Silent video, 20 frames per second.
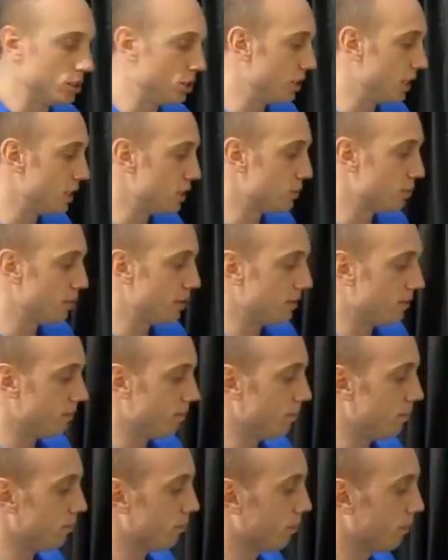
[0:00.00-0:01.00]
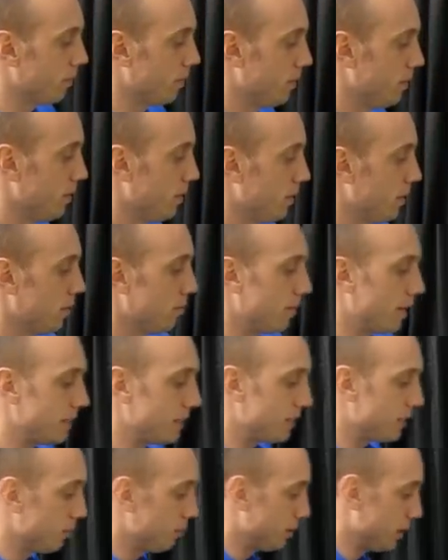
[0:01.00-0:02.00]
adjustment by
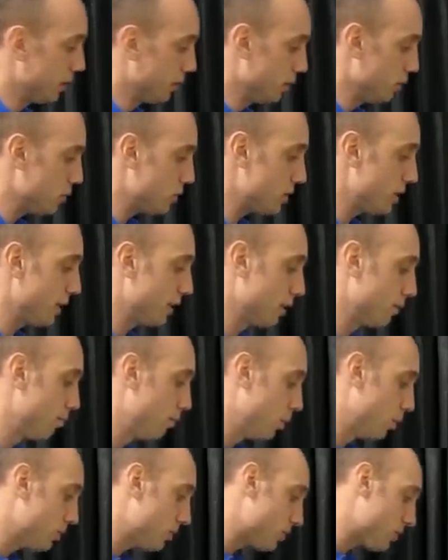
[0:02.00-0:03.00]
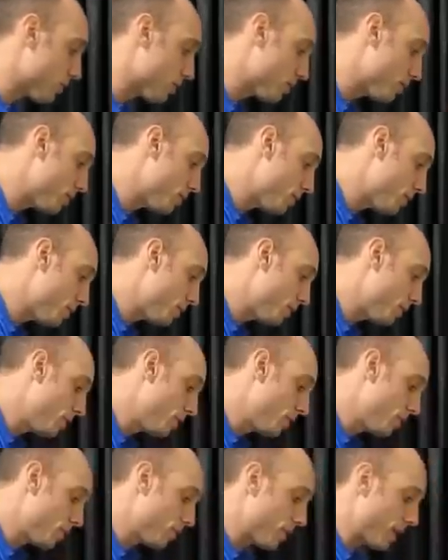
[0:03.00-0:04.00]
simply loosening the bolts
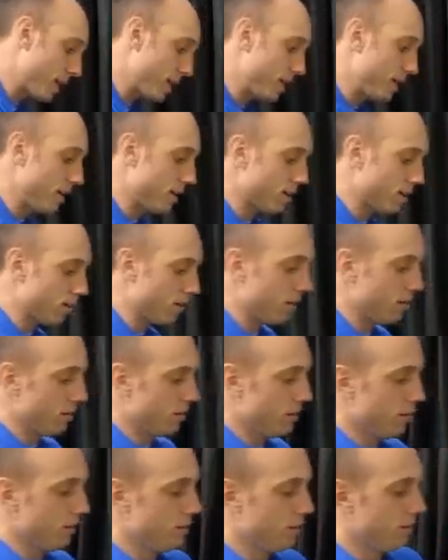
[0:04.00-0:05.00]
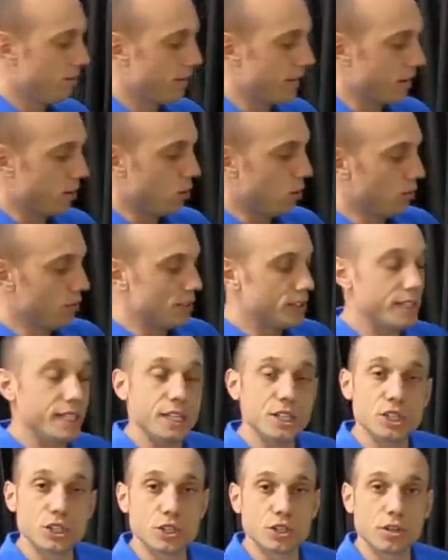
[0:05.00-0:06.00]
right here that hold the
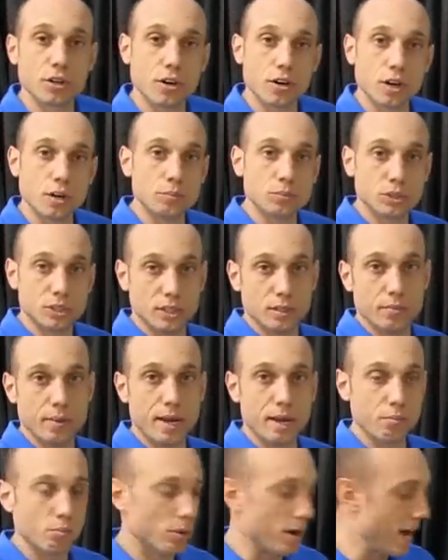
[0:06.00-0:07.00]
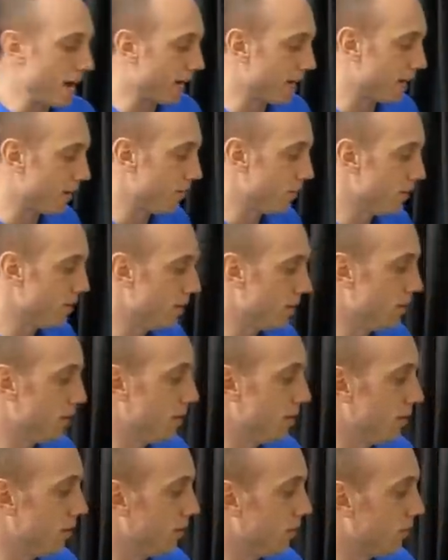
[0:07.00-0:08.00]
tensioner arm to the main bracket.
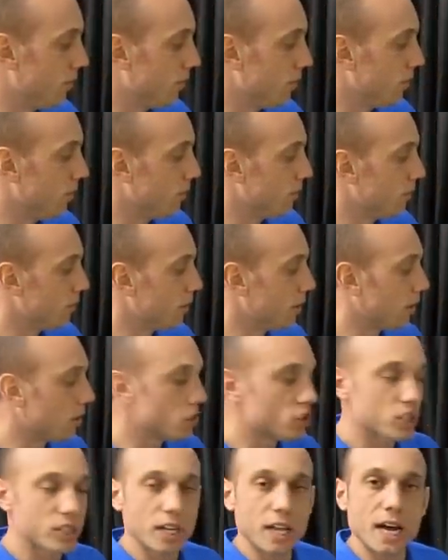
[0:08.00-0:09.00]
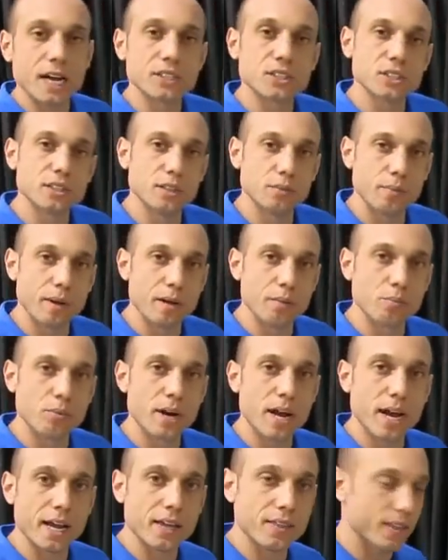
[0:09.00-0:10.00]
There are slots in the main
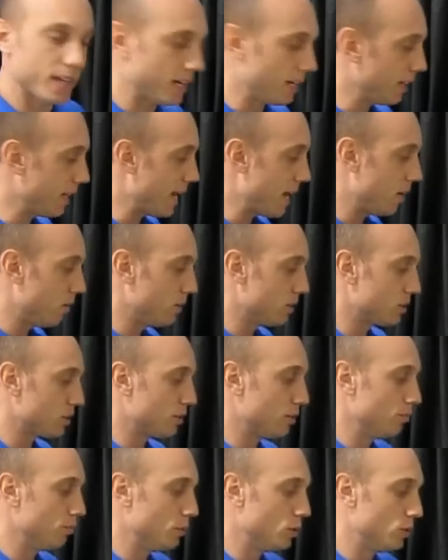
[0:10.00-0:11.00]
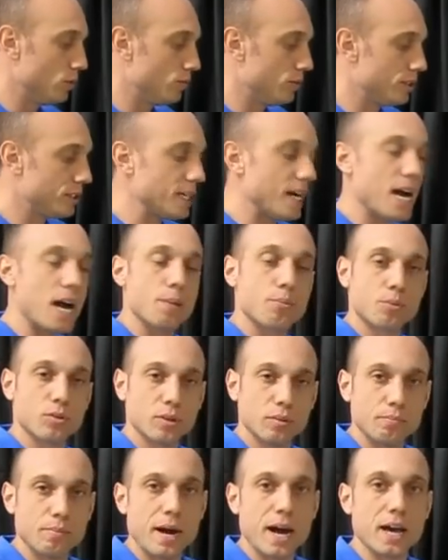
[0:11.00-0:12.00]
bracket that allow us to move the top or
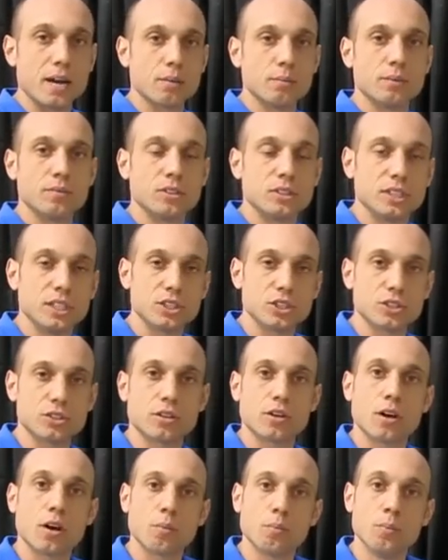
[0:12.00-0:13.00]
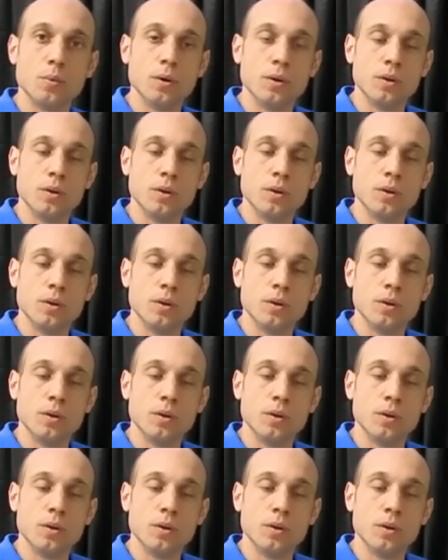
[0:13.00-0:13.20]
the bottom of the tensioner arm